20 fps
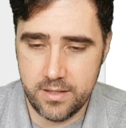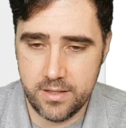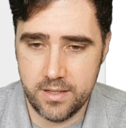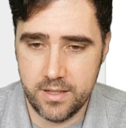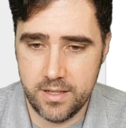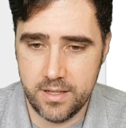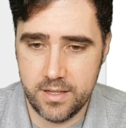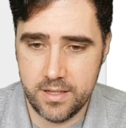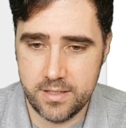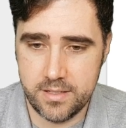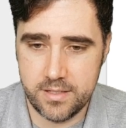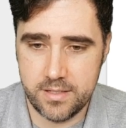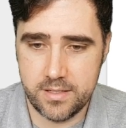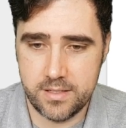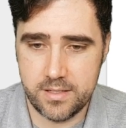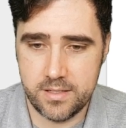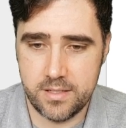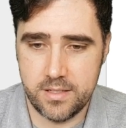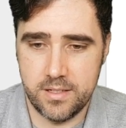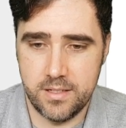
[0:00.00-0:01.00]

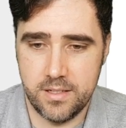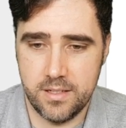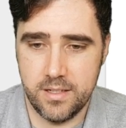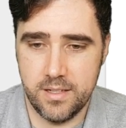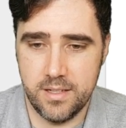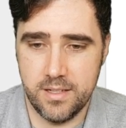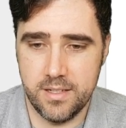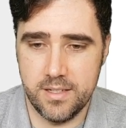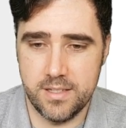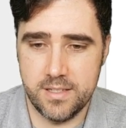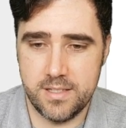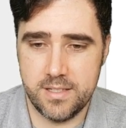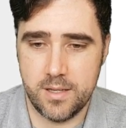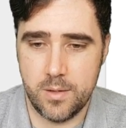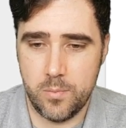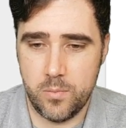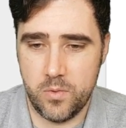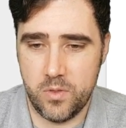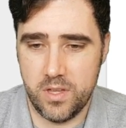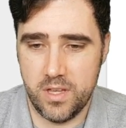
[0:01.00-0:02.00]
this is
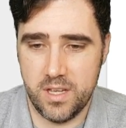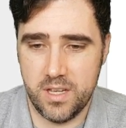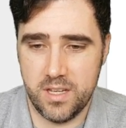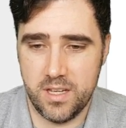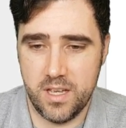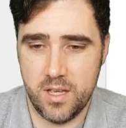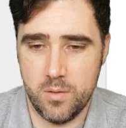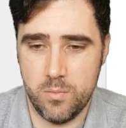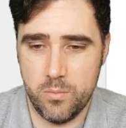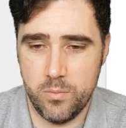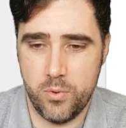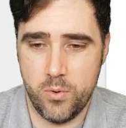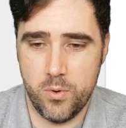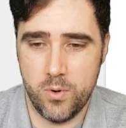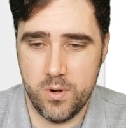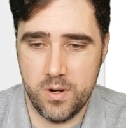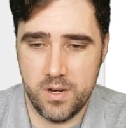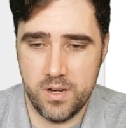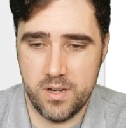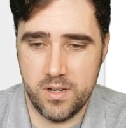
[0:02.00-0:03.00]
something
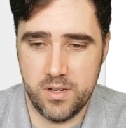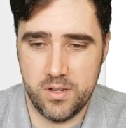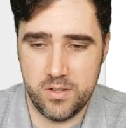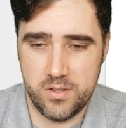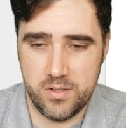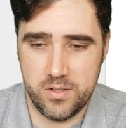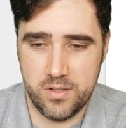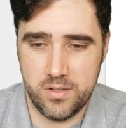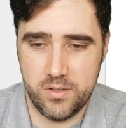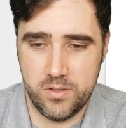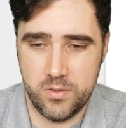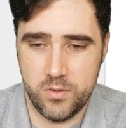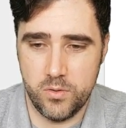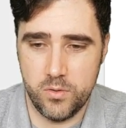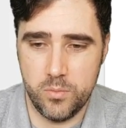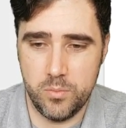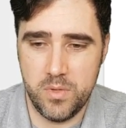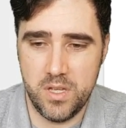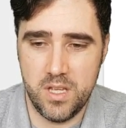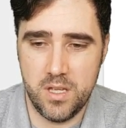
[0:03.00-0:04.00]
important
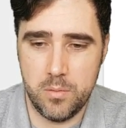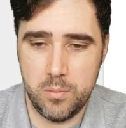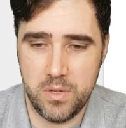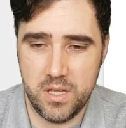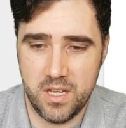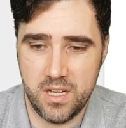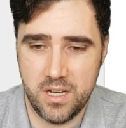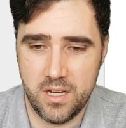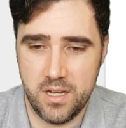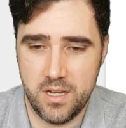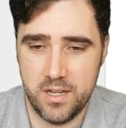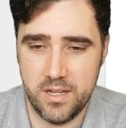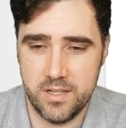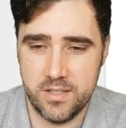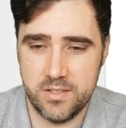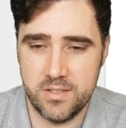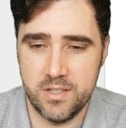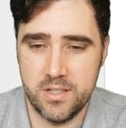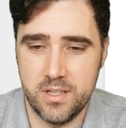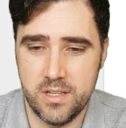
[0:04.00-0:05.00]
to me
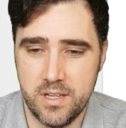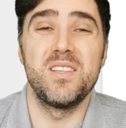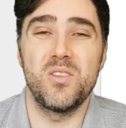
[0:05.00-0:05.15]
because.